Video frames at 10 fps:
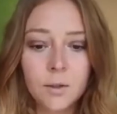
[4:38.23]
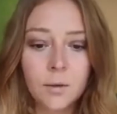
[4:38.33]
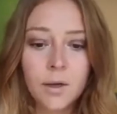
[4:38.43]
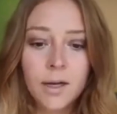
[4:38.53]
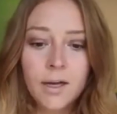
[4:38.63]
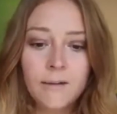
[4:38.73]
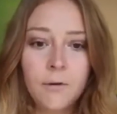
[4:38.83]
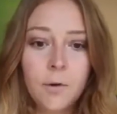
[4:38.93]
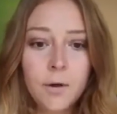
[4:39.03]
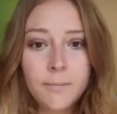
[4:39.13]
So
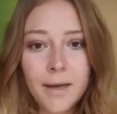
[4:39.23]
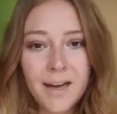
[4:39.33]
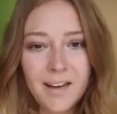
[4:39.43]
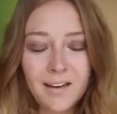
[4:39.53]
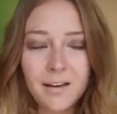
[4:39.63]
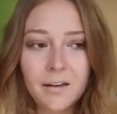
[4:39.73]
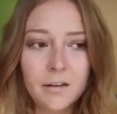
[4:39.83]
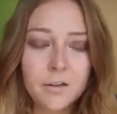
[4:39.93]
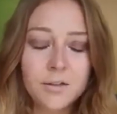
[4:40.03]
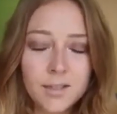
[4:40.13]
if you go to bed,
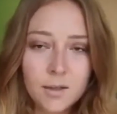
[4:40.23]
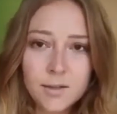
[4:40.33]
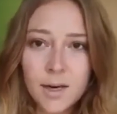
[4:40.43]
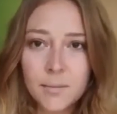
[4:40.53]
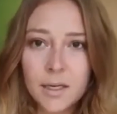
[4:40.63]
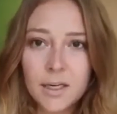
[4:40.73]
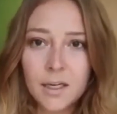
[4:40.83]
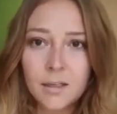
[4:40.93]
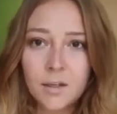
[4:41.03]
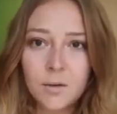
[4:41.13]
or you say you stop
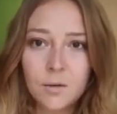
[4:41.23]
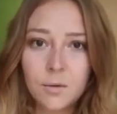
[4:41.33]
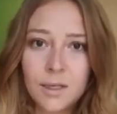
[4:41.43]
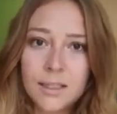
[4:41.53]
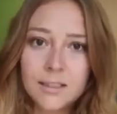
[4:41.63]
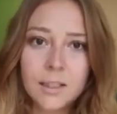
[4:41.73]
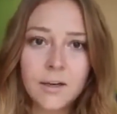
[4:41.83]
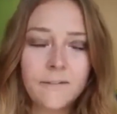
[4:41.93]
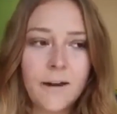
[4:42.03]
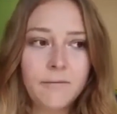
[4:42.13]
eating, you eat
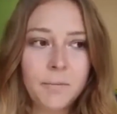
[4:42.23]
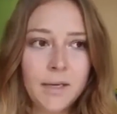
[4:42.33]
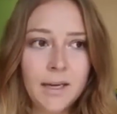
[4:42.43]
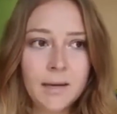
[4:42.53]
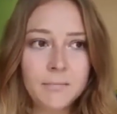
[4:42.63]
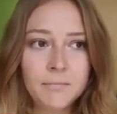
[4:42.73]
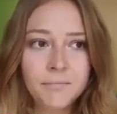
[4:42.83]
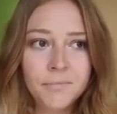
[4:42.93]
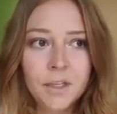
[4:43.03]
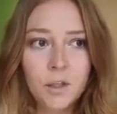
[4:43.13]
dinner at 5 p.m.,